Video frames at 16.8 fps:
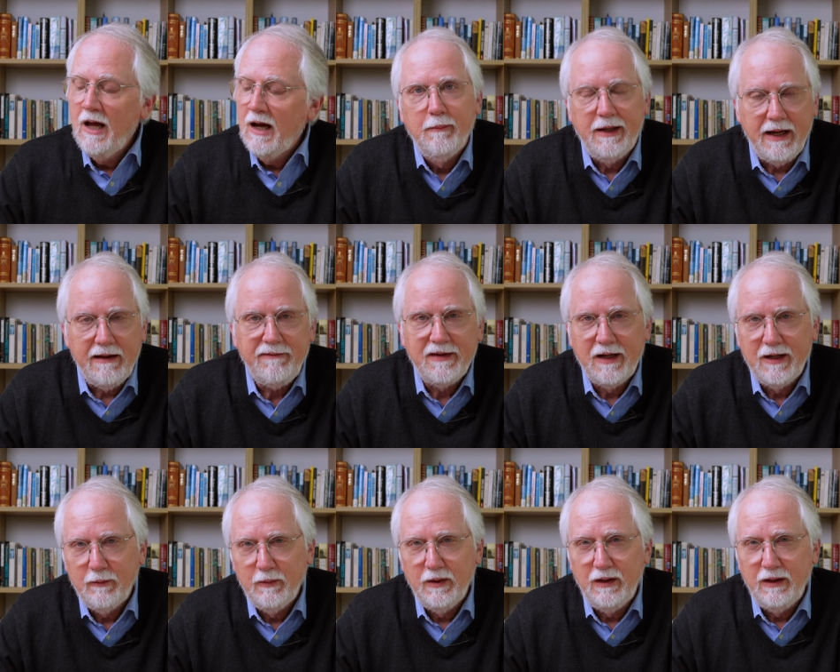But I found
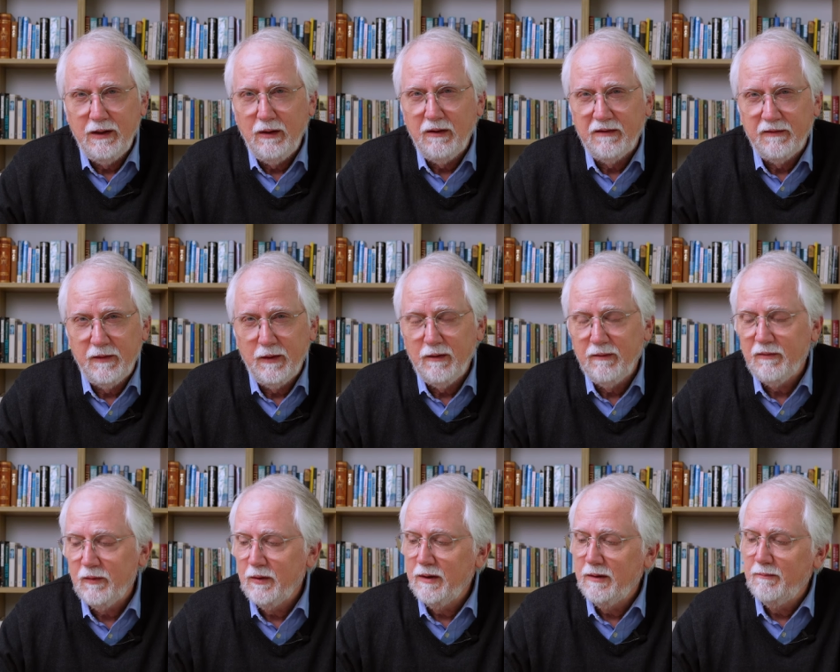it really useful
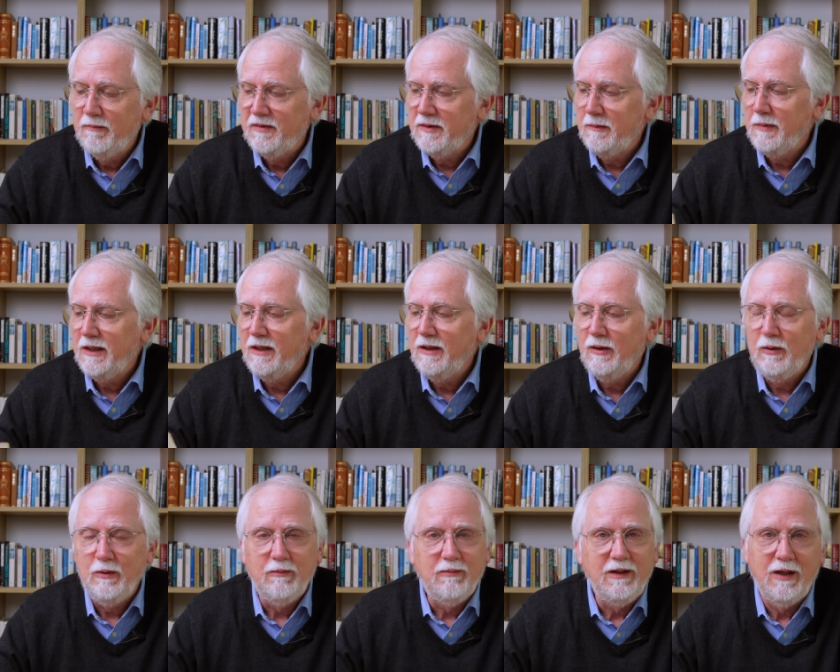for somebody
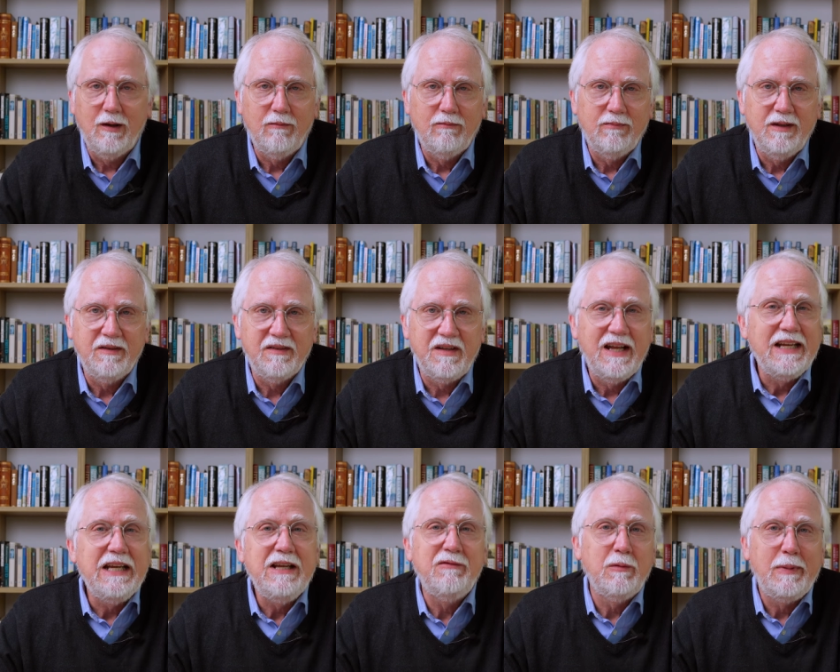who, you know, is
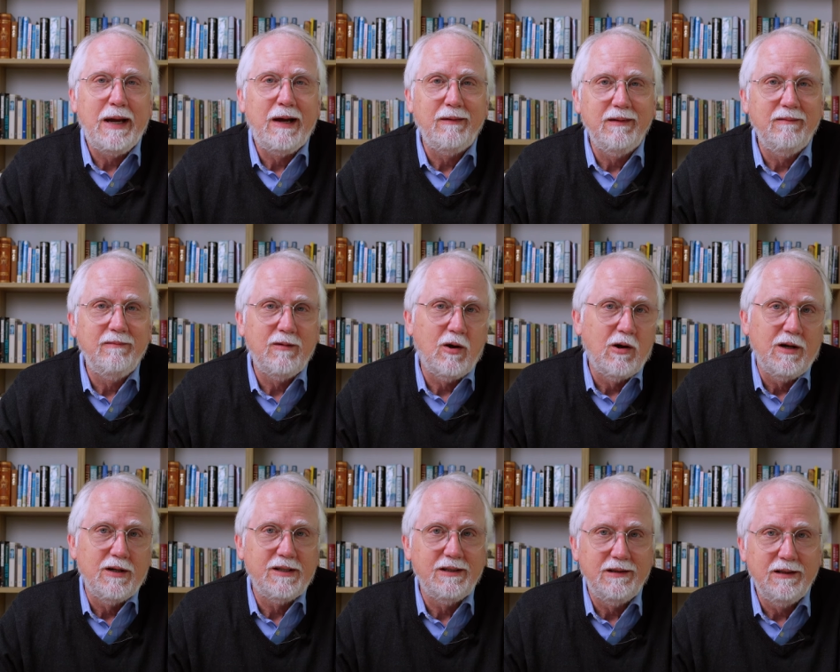naive about
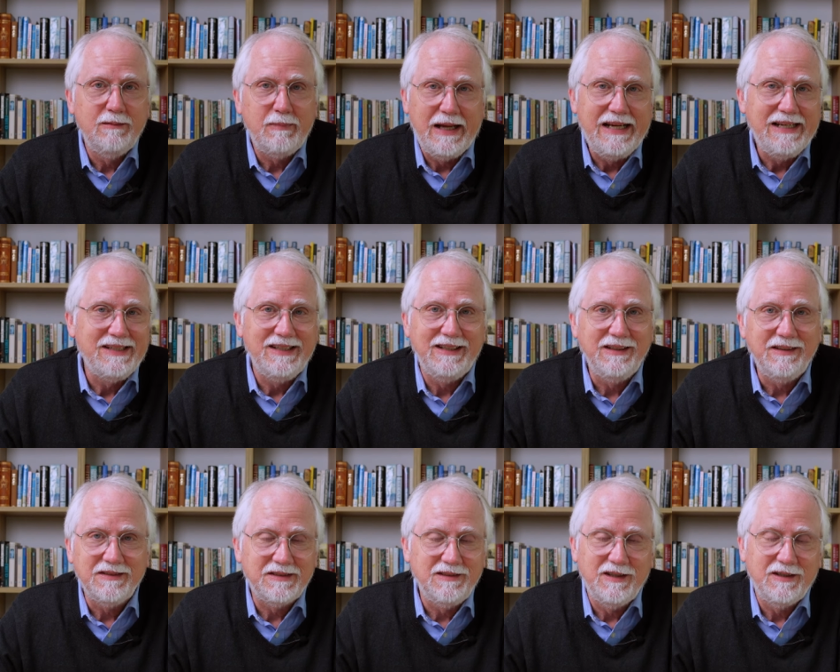art and
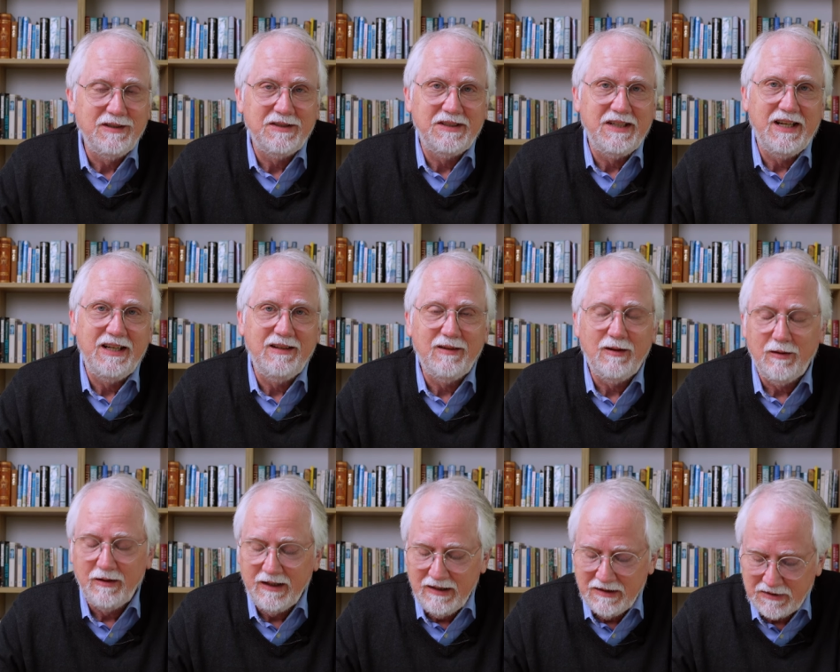paintings and understanding all
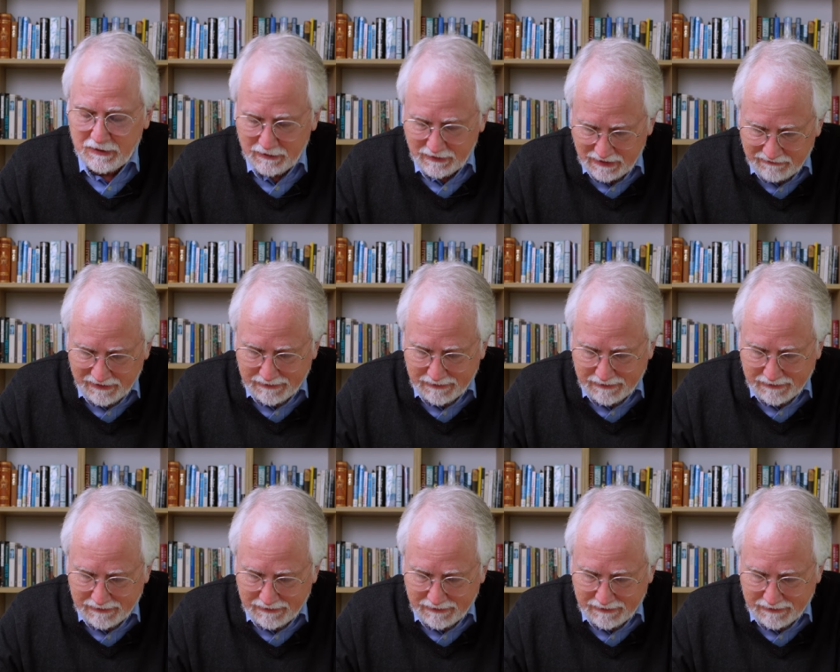the history of